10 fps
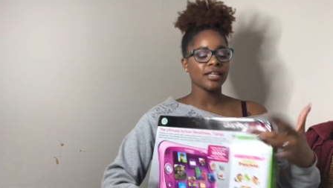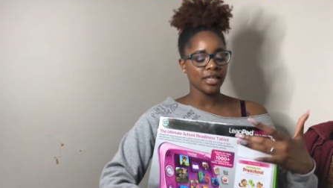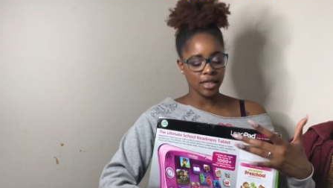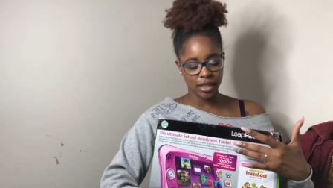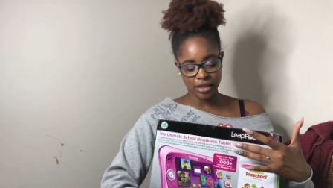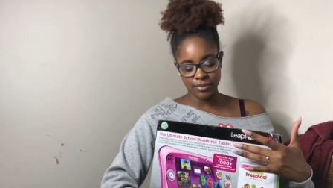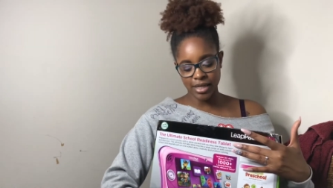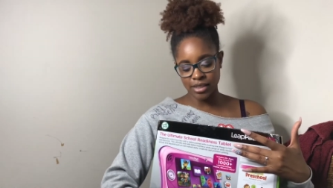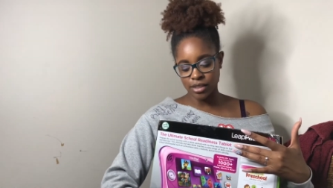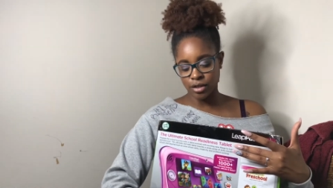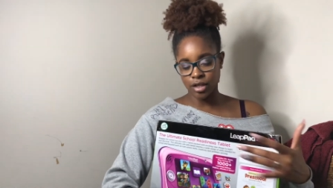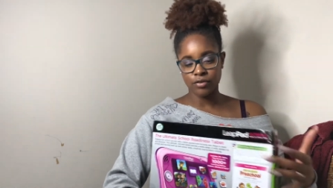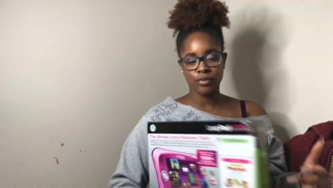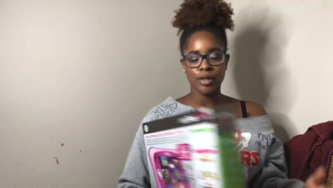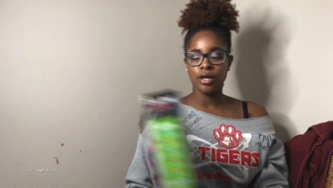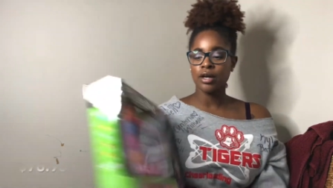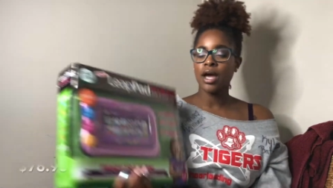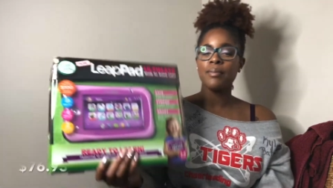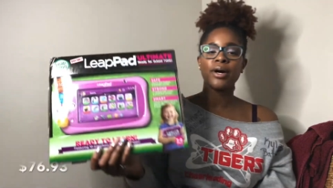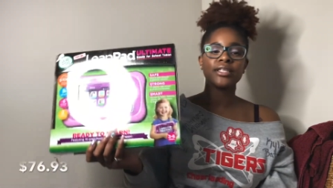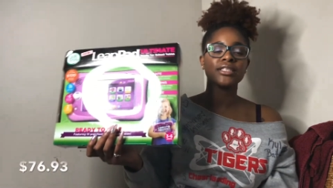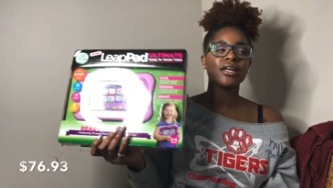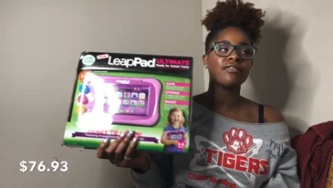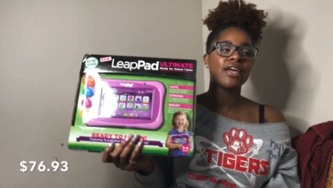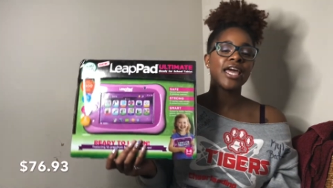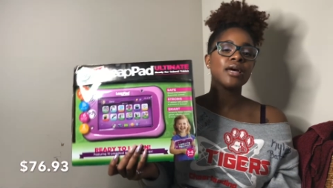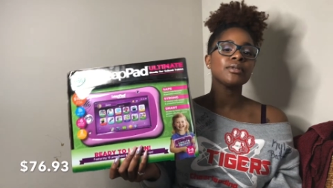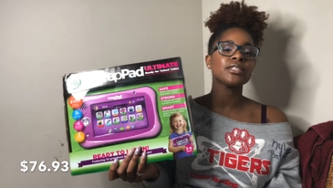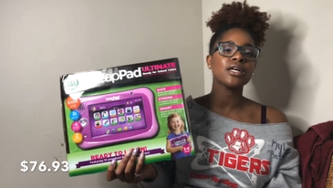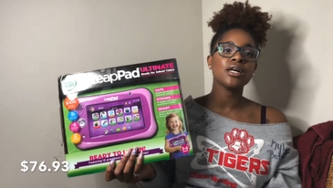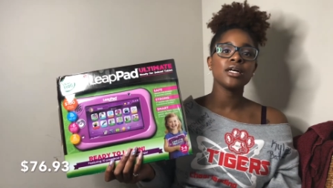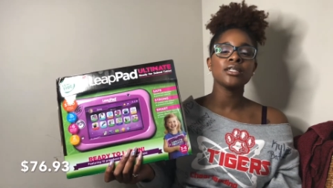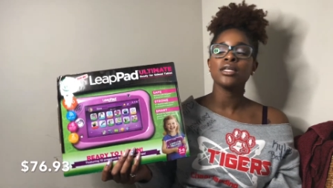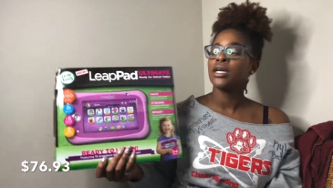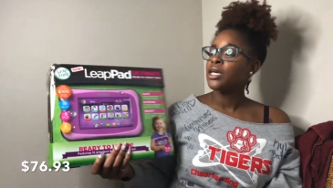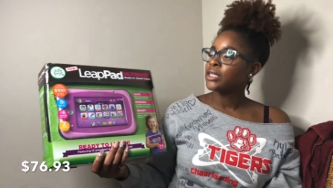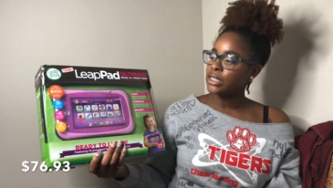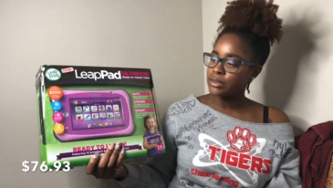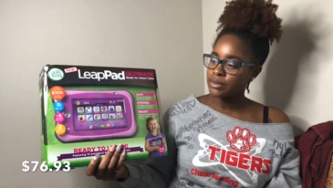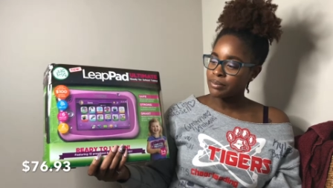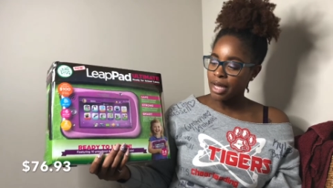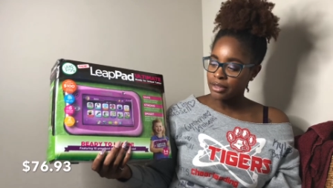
that it customizes learning from her. I bought this off of Amazon. This was about